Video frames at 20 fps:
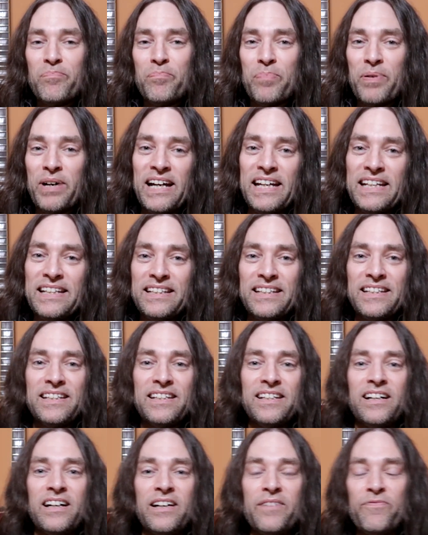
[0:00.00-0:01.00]
But
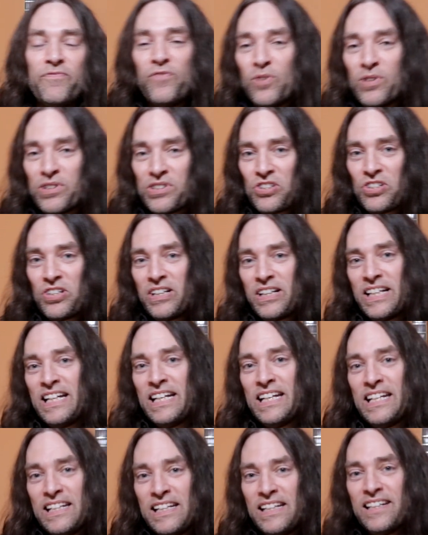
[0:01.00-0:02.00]

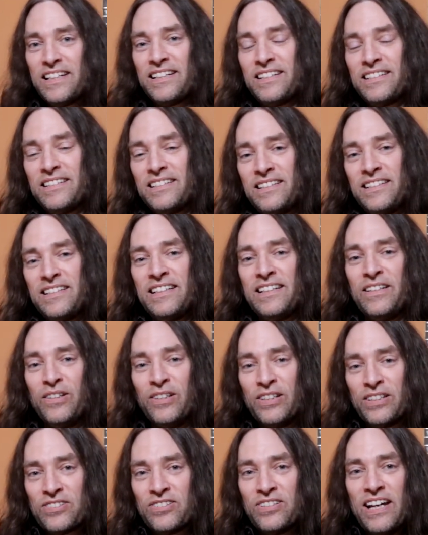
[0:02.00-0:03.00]
unfortunately, it
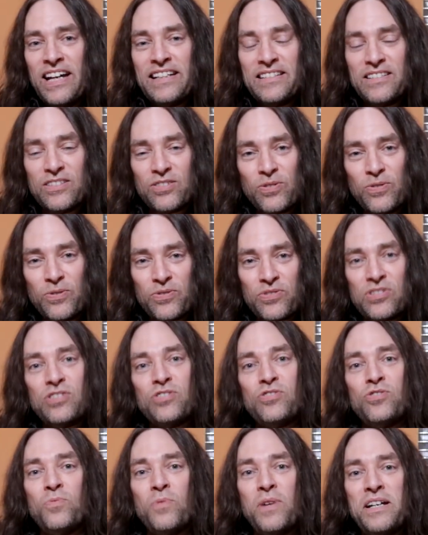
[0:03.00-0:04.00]
looks like this whole
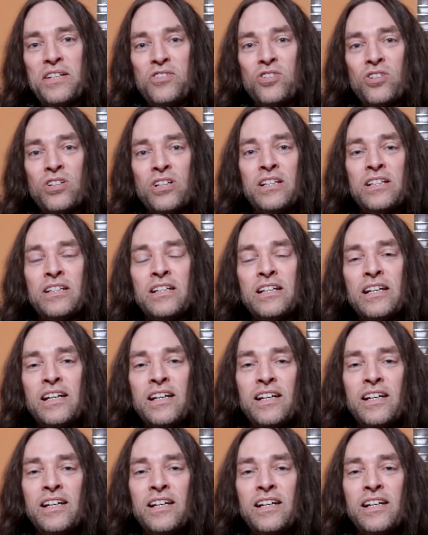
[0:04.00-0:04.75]
situation